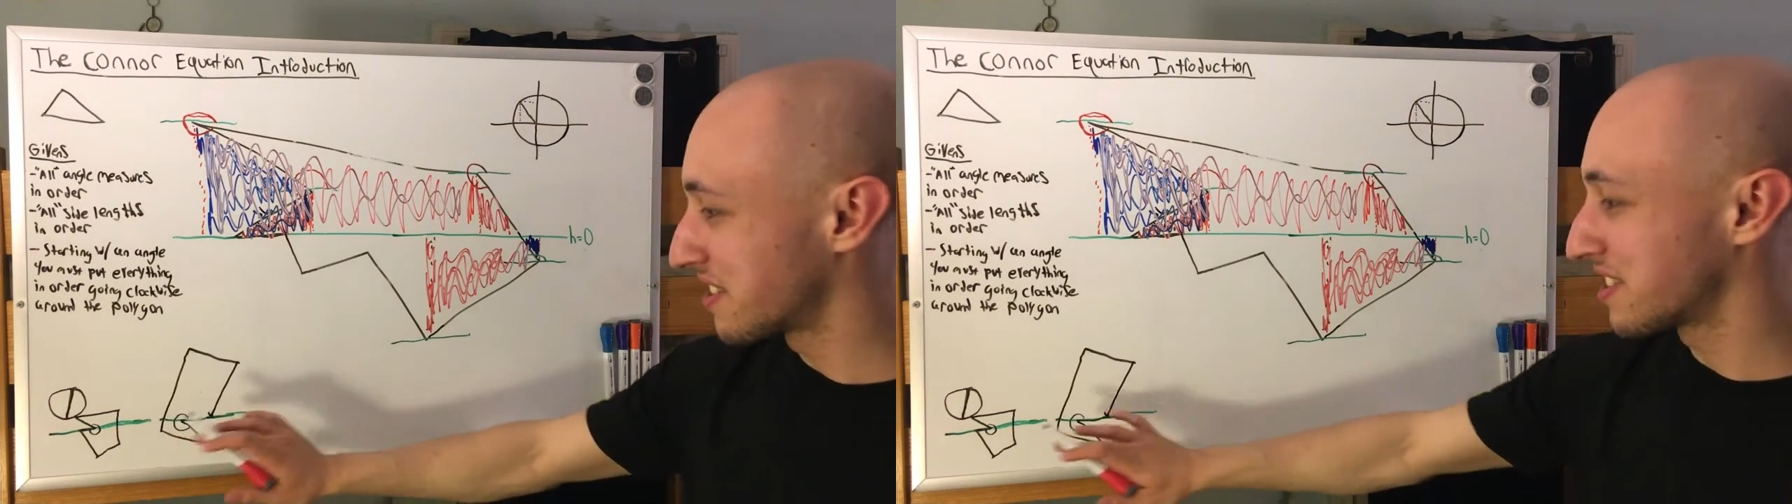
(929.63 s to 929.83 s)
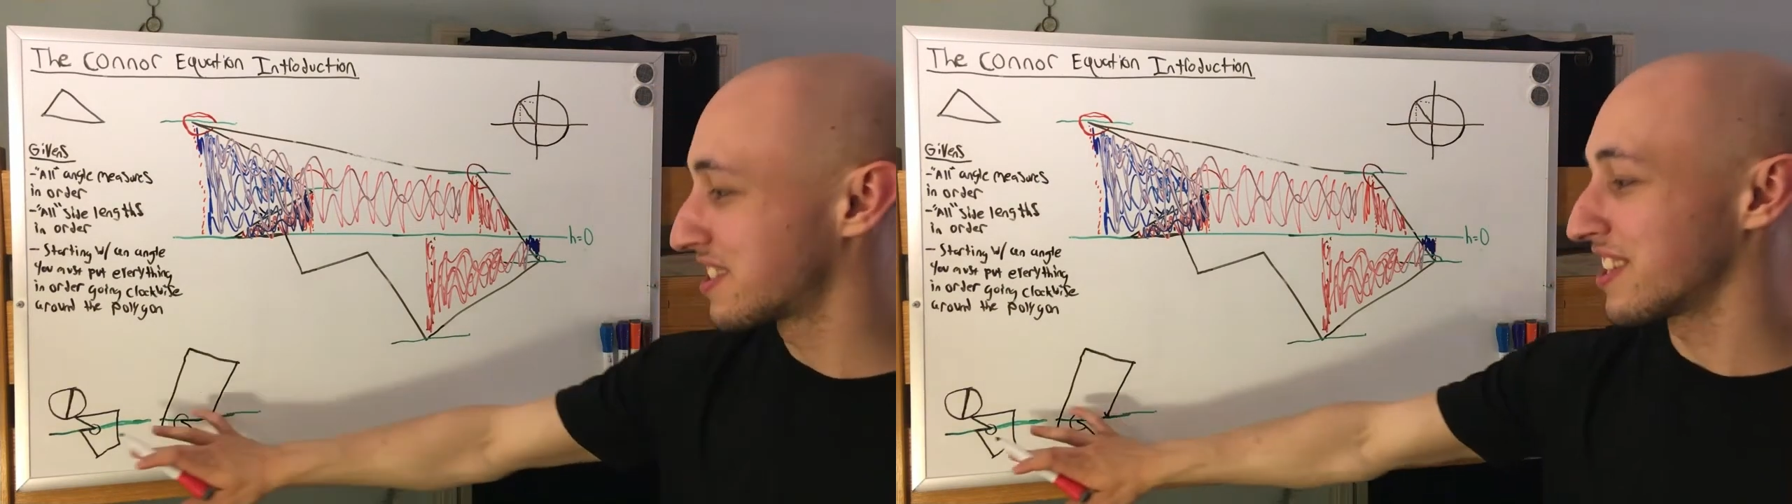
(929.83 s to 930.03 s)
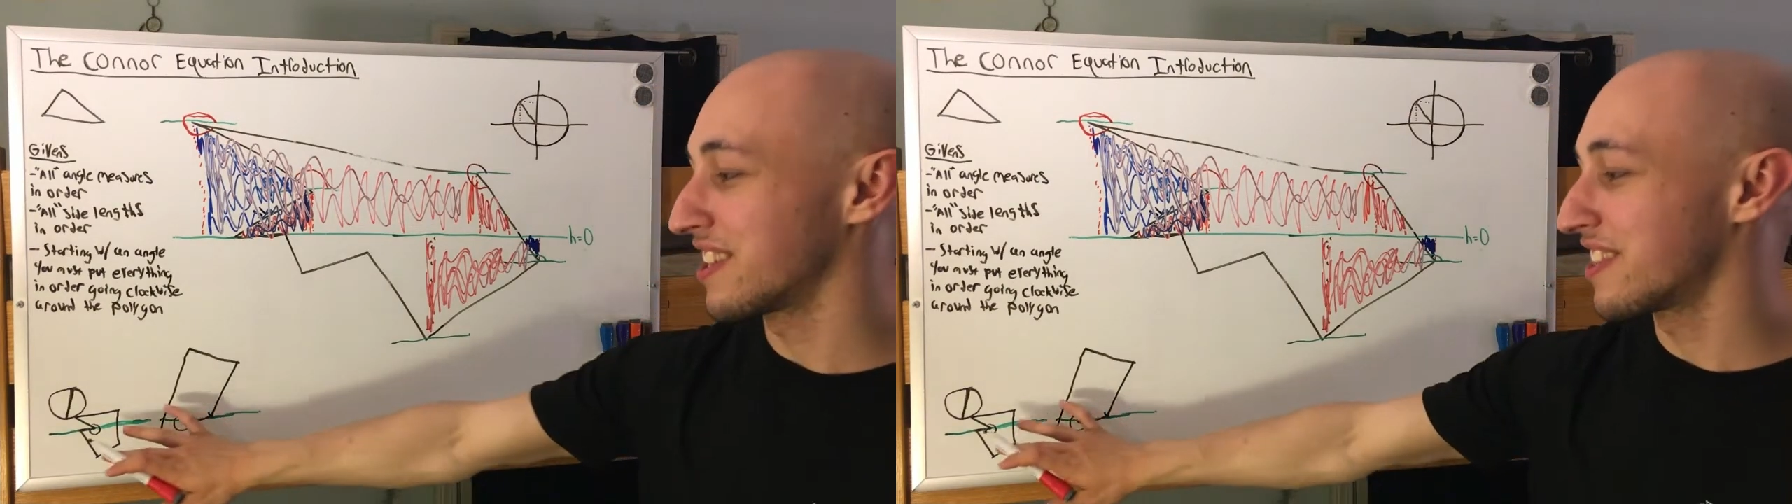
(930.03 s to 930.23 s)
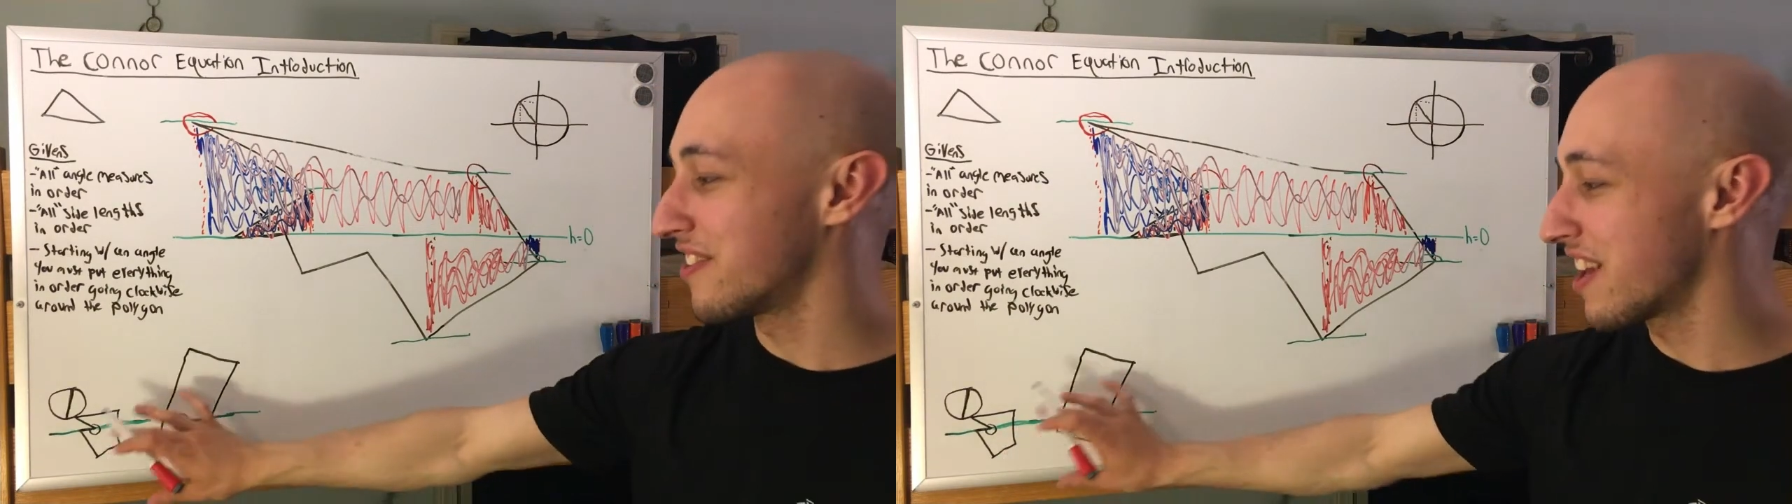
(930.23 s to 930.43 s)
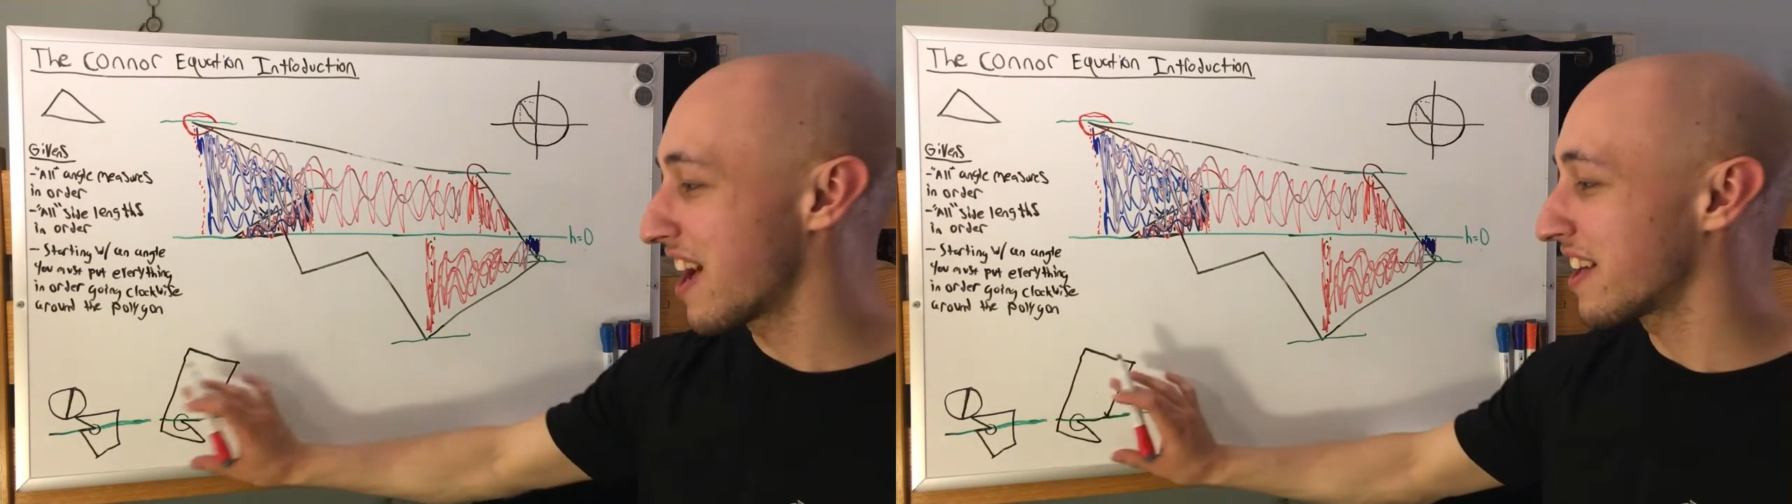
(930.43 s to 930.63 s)
you can see, they're
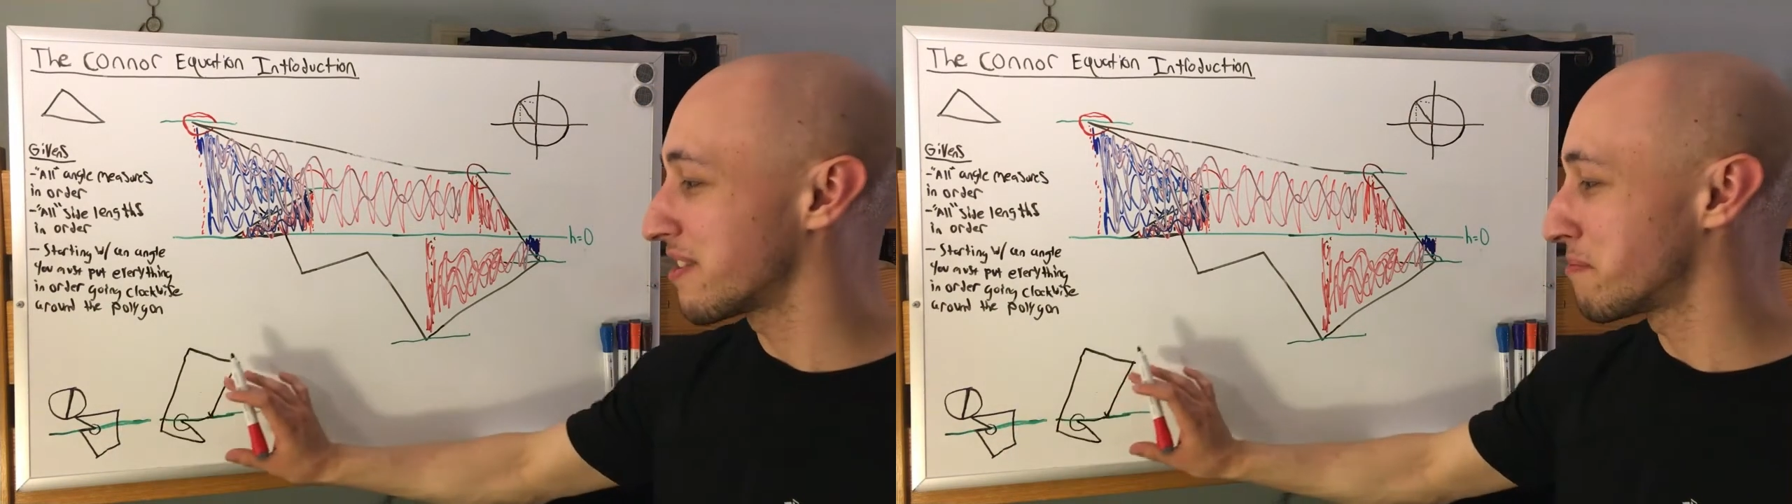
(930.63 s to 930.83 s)
not